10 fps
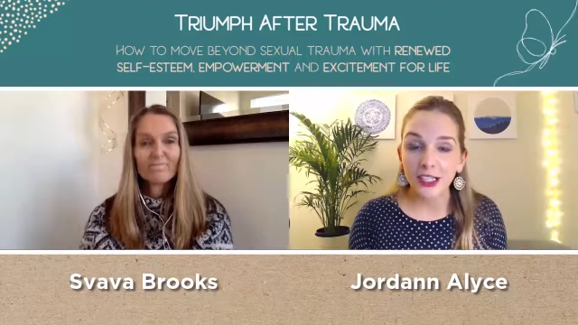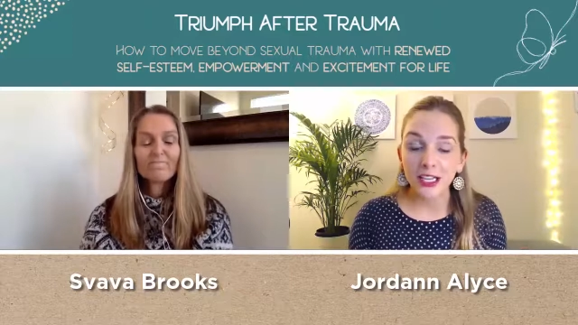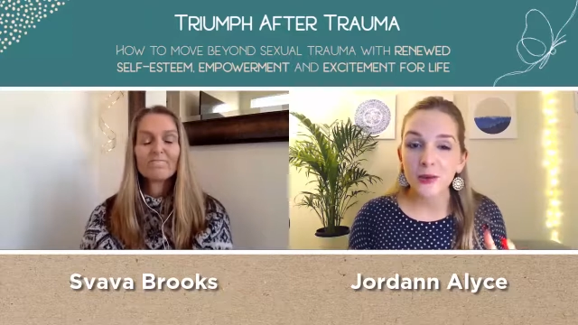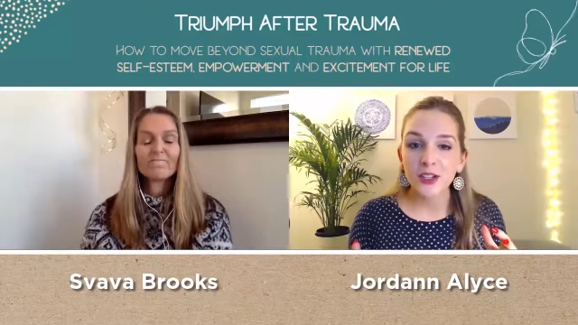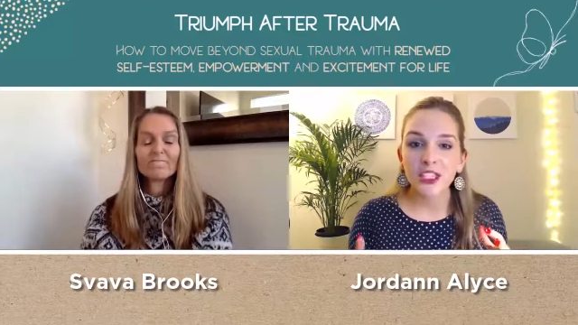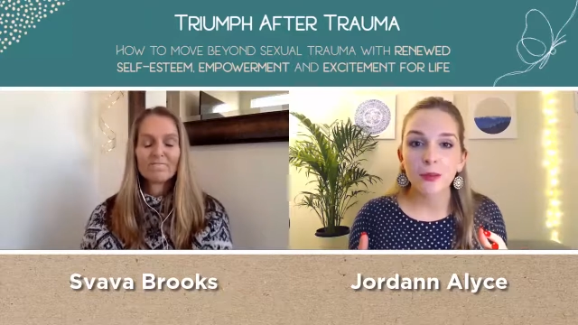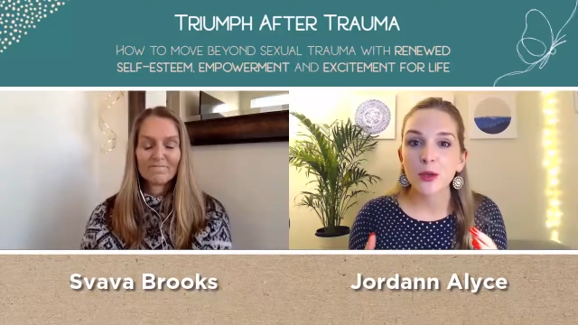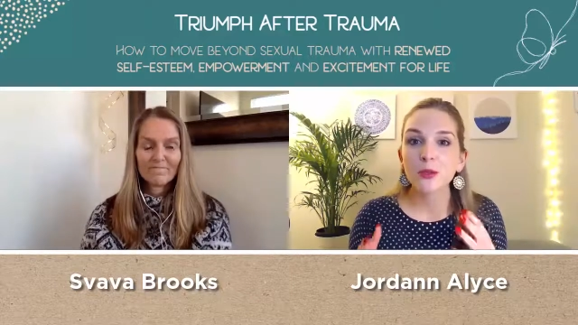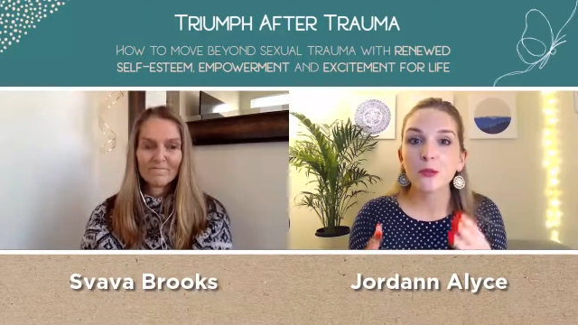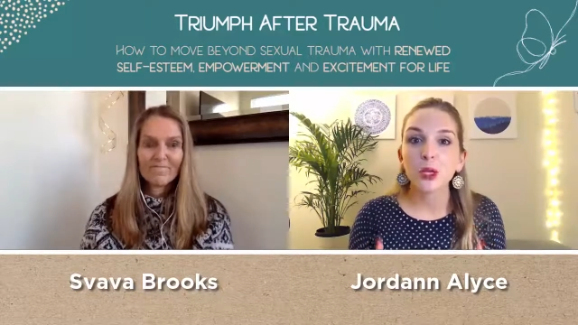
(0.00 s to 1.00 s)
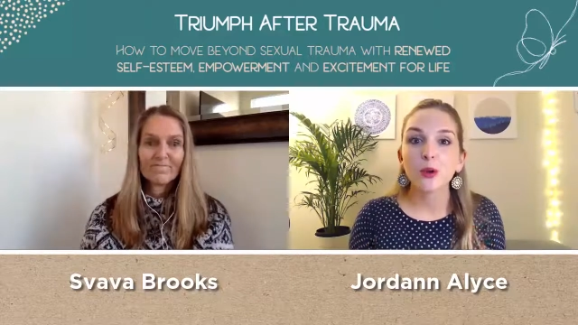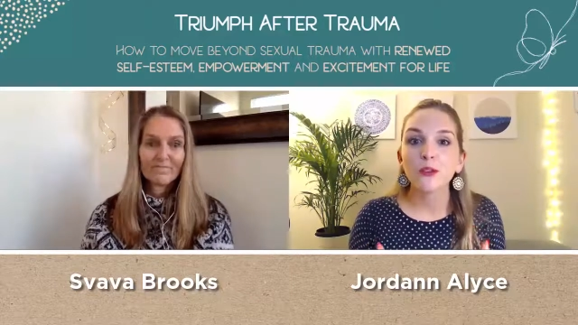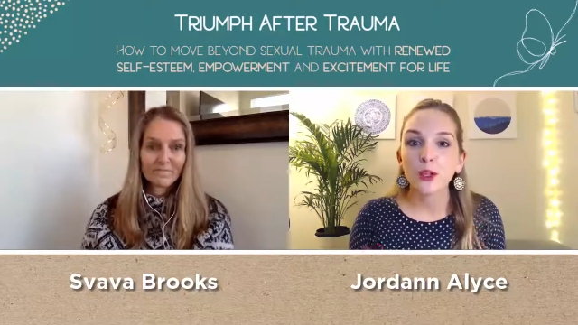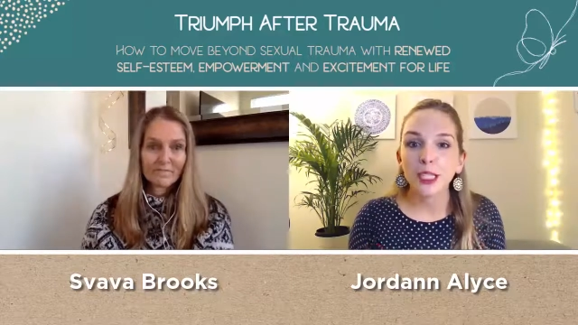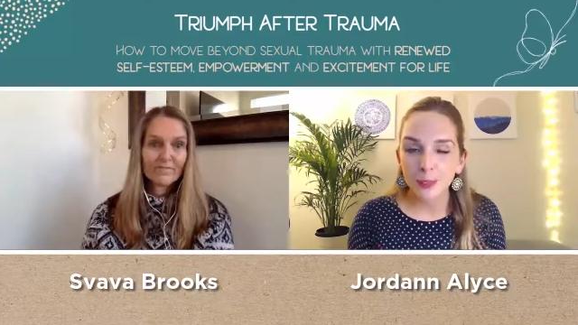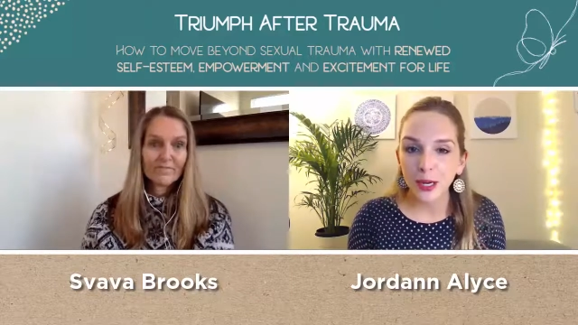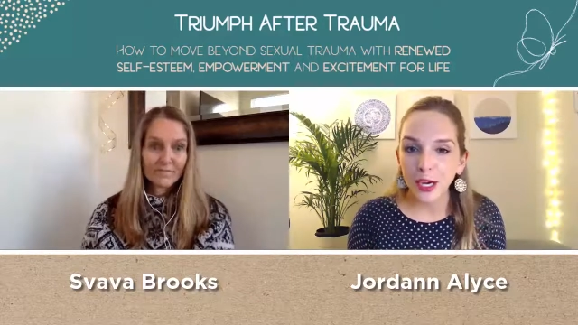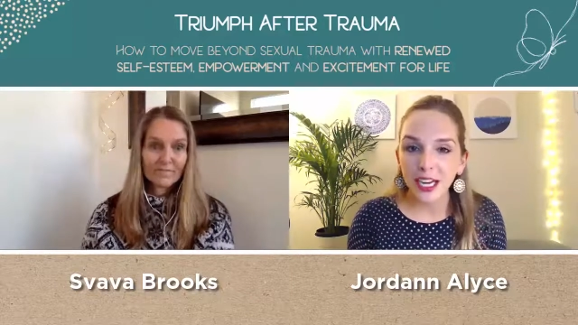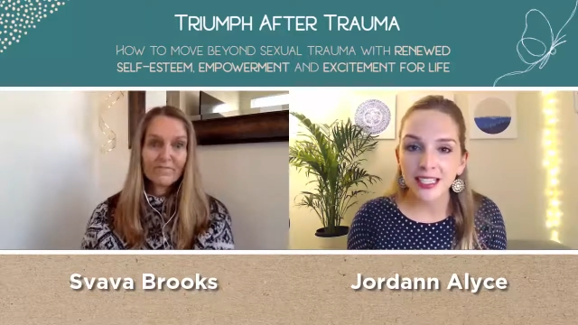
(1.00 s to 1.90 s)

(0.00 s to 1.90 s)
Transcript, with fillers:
Speaker 1: and it was just the most beautiful experience.